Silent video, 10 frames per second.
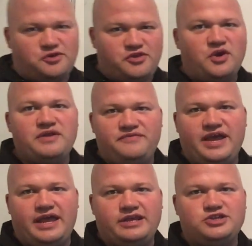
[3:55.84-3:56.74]
to their
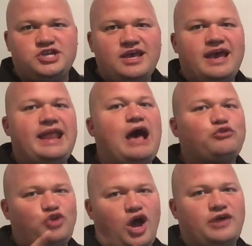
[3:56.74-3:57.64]
advantage, and I'll
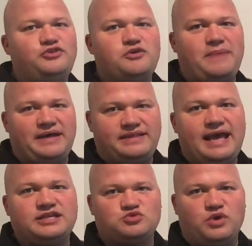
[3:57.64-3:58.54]
talk to you about
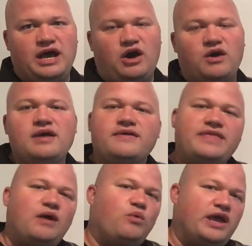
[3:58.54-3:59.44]
that as well.
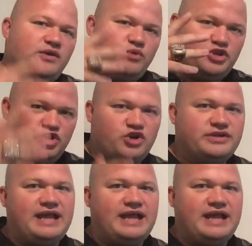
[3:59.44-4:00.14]
That way, when you're